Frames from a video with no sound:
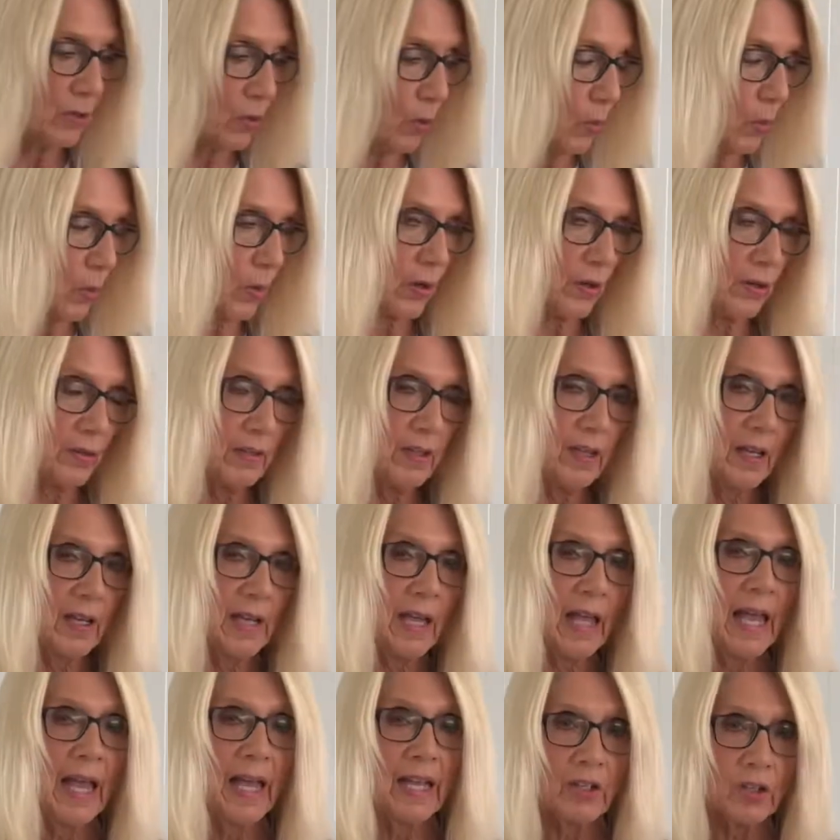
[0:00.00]
corn
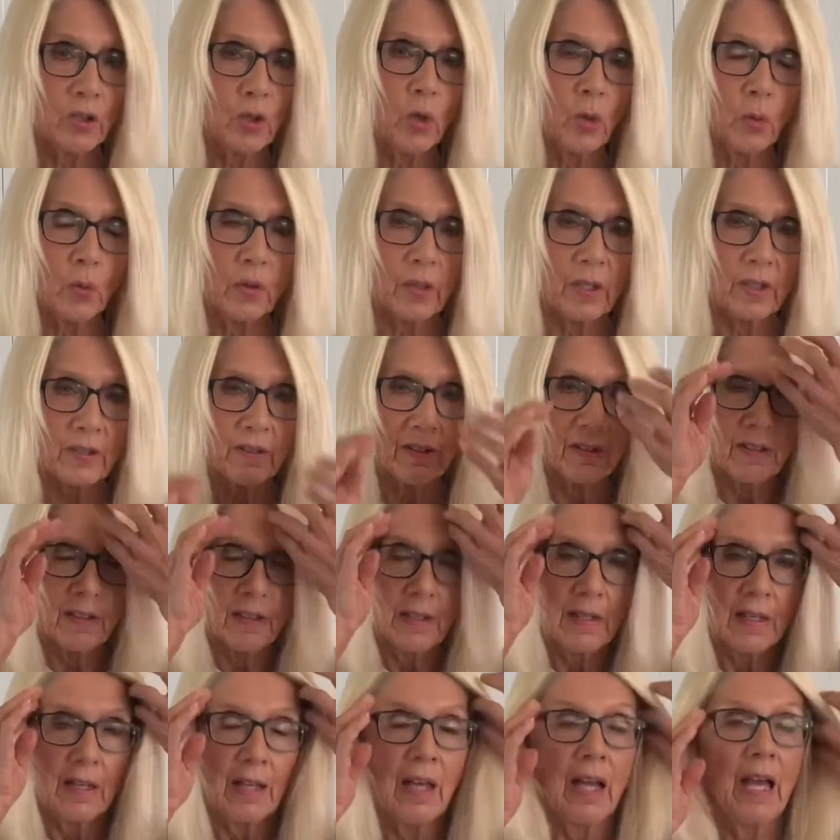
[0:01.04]
and cool it.
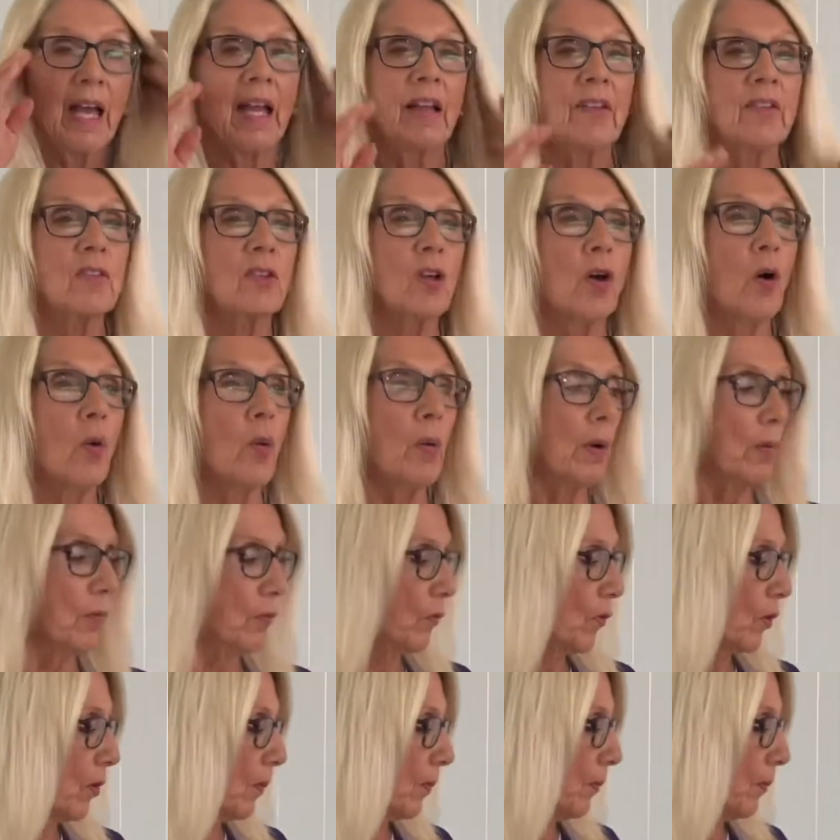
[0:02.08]
And so for